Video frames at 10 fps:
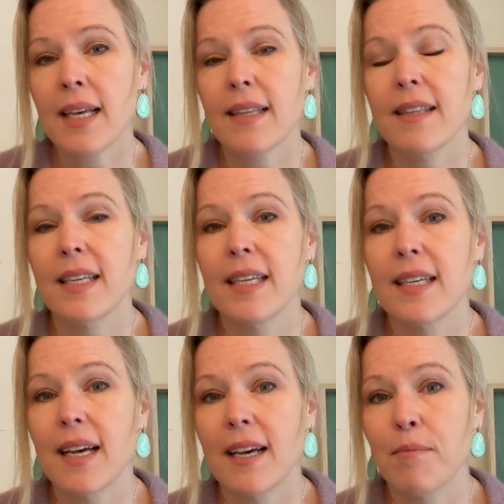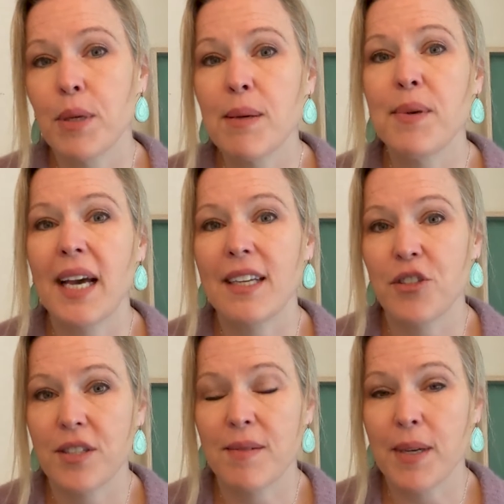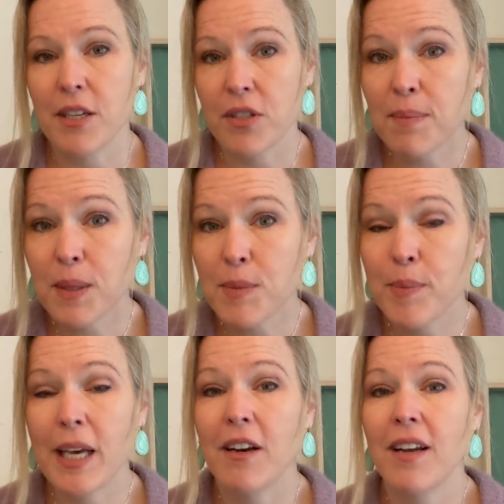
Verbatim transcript: the um, PPI just to make your symptoms better.